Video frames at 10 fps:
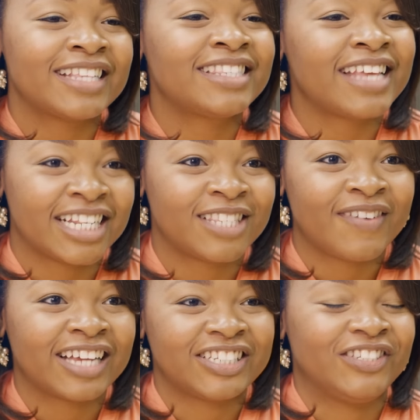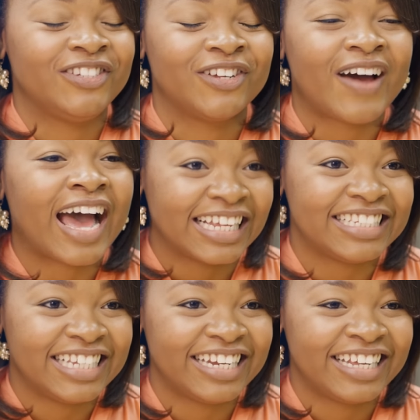That satisfaction, you know, I
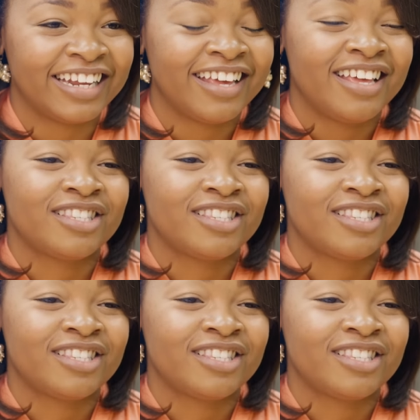did it.